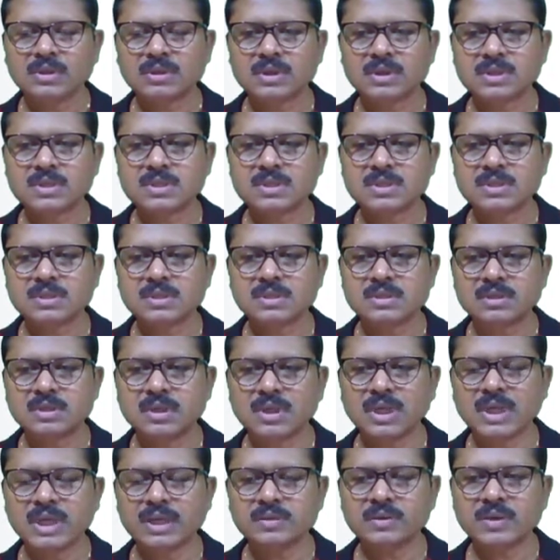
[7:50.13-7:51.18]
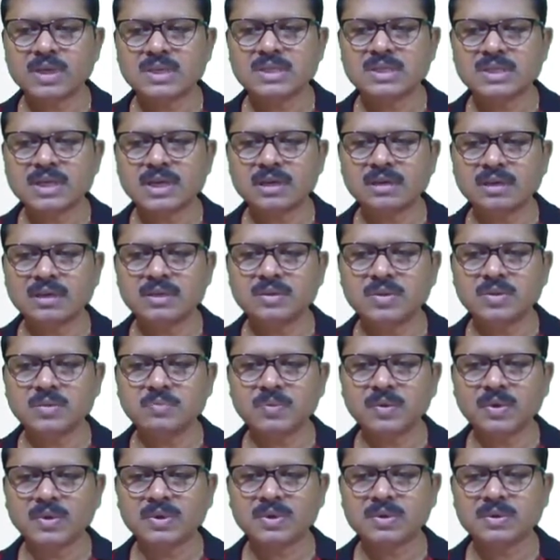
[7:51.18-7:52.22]
this electronic circuit will
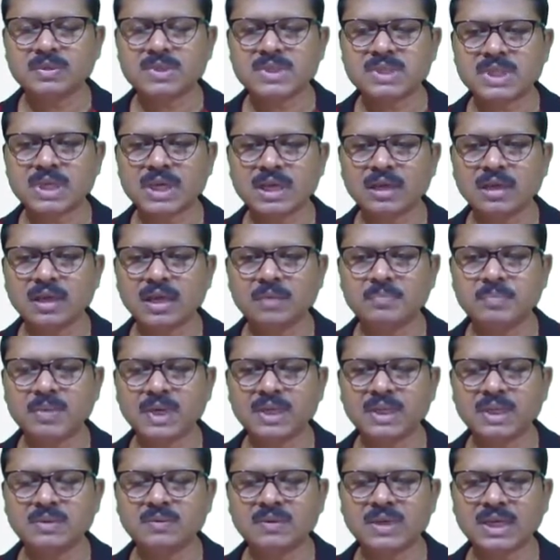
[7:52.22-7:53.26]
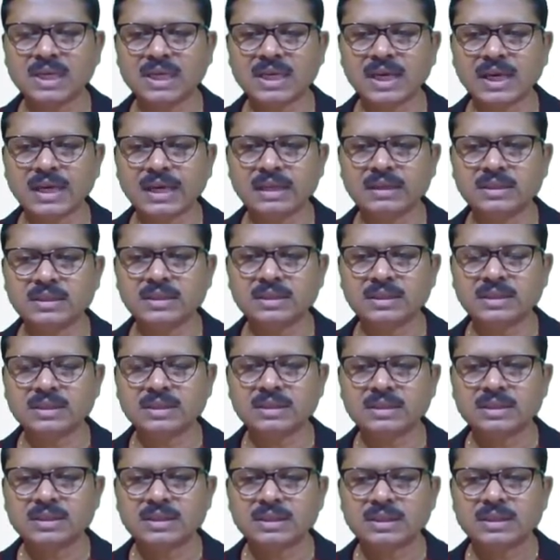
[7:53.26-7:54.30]
produce a particular current,
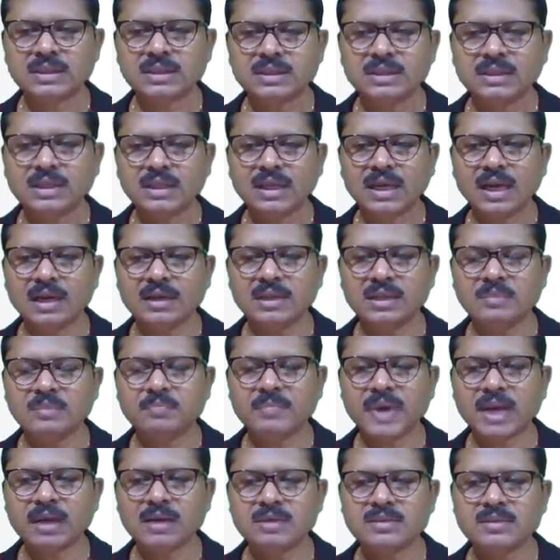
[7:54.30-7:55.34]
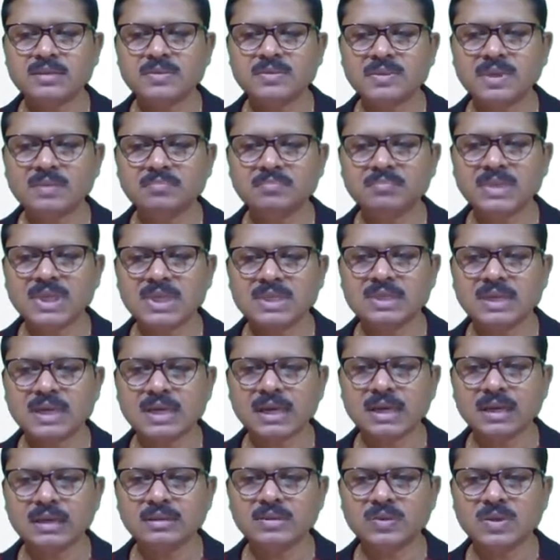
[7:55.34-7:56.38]
and the magnitude of this
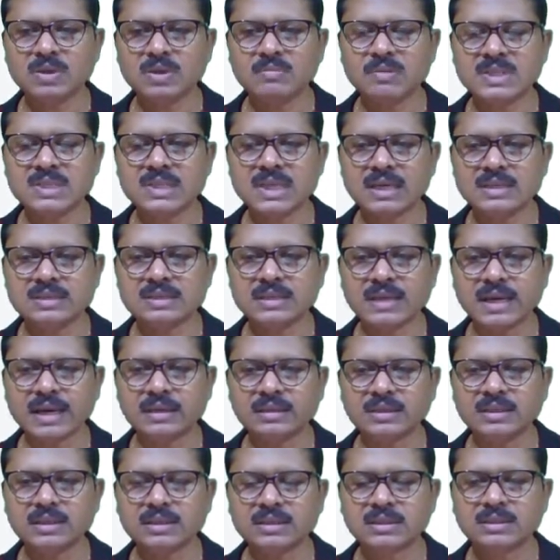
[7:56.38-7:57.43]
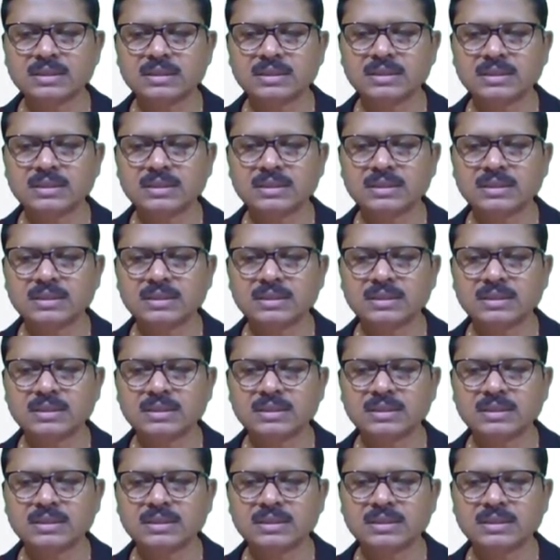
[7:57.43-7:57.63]
current will be such that